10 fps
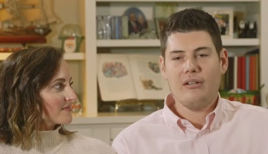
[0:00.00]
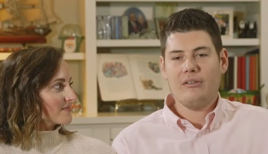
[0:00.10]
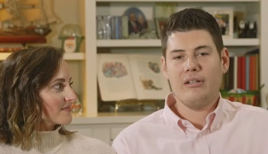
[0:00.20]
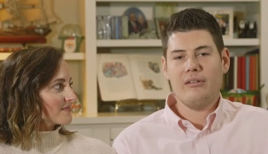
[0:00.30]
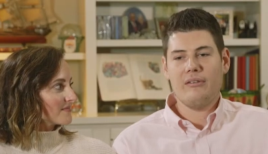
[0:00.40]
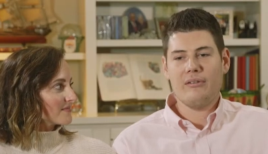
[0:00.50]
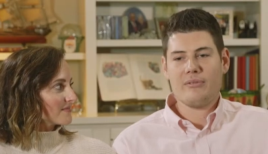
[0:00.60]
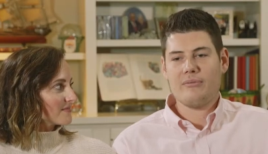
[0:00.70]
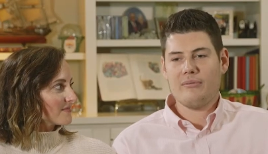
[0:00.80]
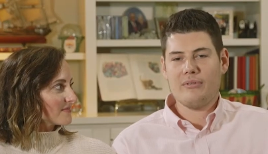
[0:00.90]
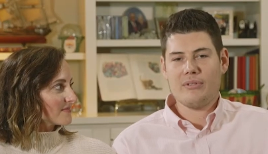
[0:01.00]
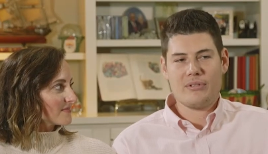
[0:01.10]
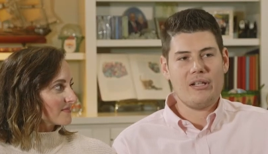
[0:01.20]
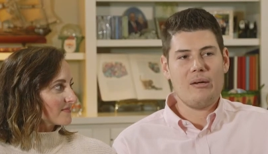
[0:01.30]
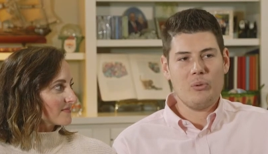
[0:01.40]
Speaker 1: that there's
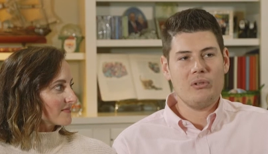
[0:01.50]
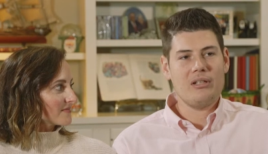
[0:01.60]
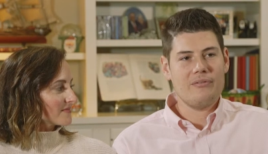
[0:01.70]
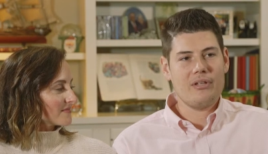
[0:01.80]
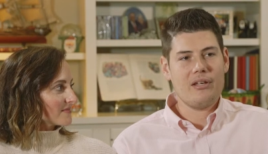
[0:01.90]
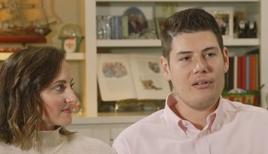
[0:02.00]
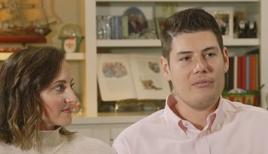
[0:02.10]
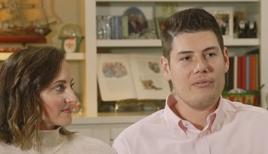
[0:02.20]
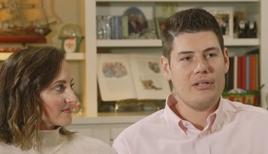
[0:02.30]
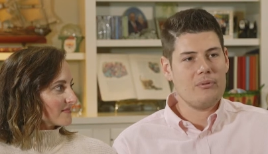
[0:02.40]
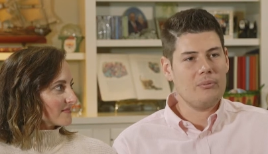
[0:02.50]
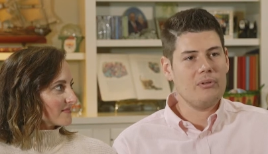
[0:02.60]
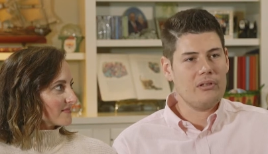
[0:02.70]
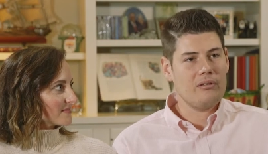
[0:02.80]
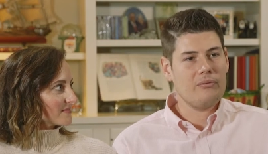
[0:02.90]
there's a lot more love to give. That's what
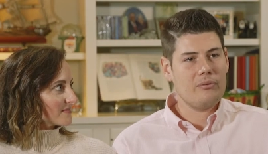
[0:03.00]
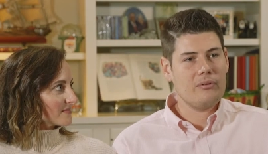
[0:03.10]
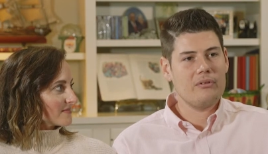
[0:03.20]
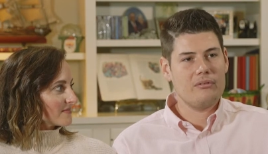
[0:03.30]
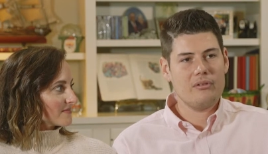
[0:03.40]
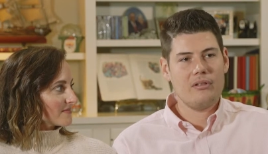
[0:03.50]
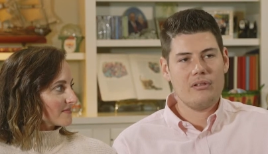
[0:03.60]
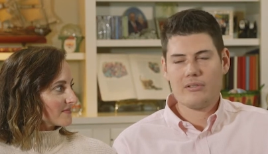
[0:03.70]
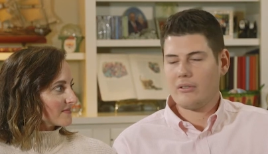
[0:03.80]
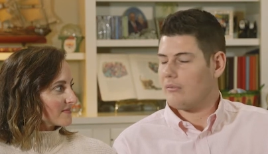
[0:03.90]
we're looking for um, this go